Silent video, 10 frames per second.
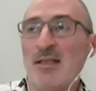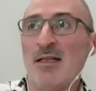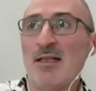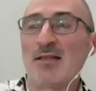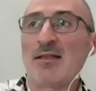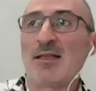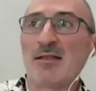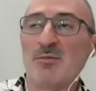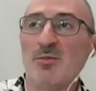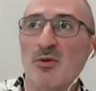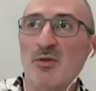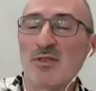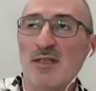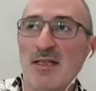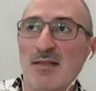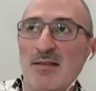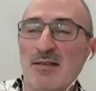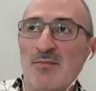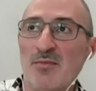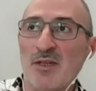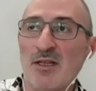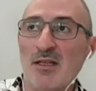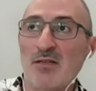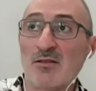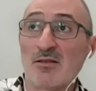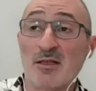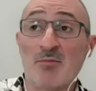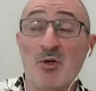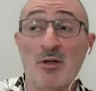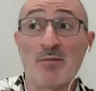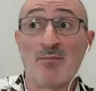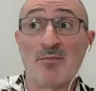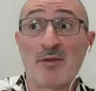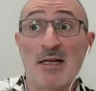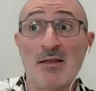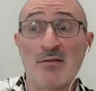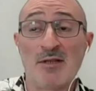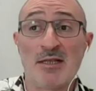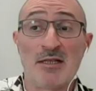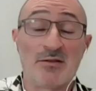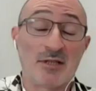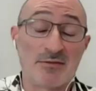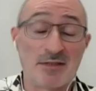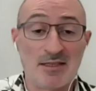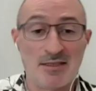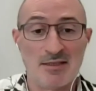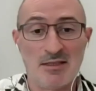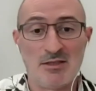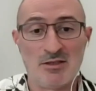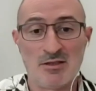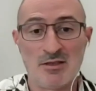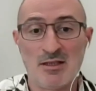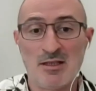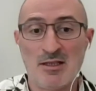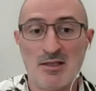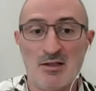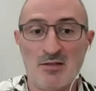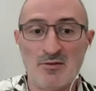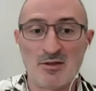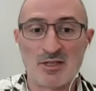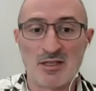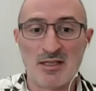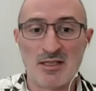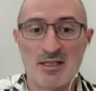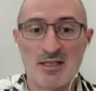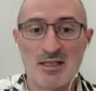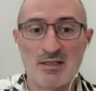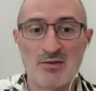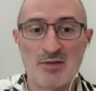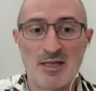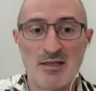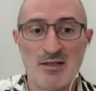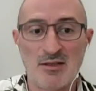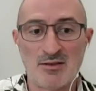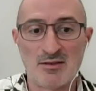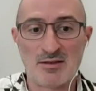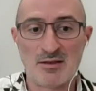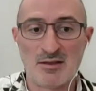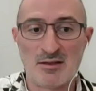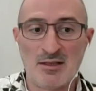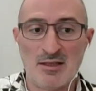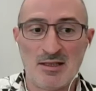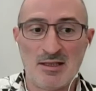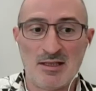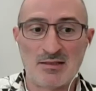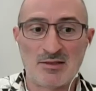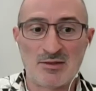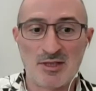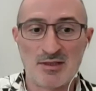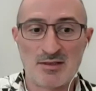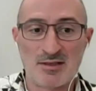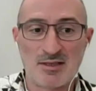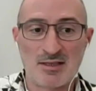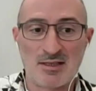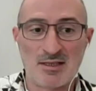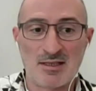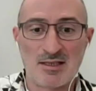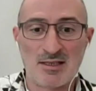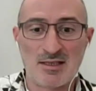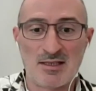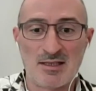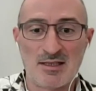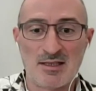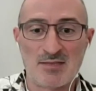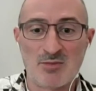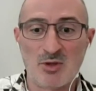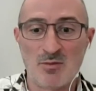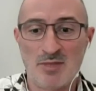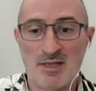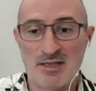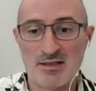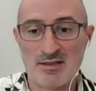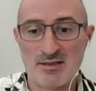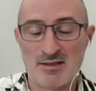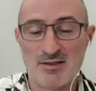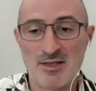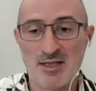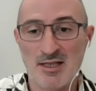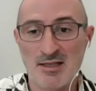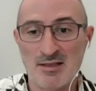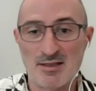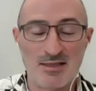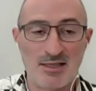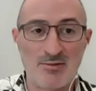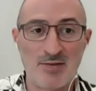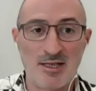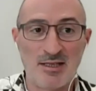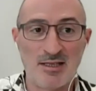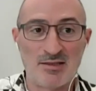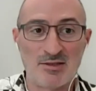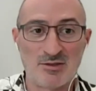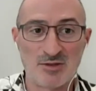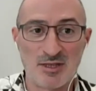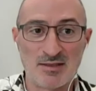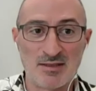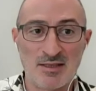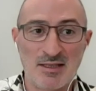that I suppose that it concerns more kind of the area of trade facilitation. Obviously, you cannot treat small parcels trade in the same way as you treat